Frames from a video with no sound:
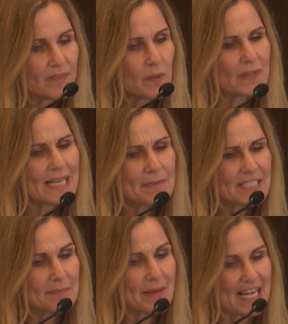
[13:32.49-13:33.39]
with
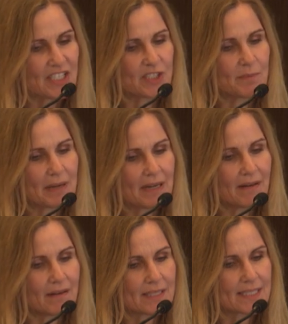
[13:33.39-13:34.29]
limited patches and
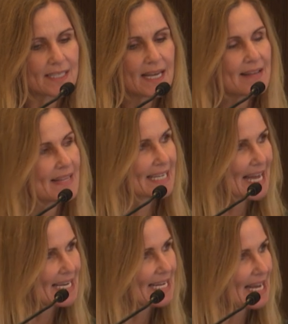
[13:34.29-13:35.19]
plaques. They
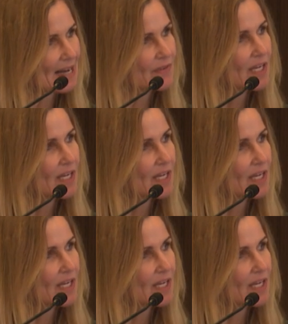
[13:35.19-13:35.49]
can have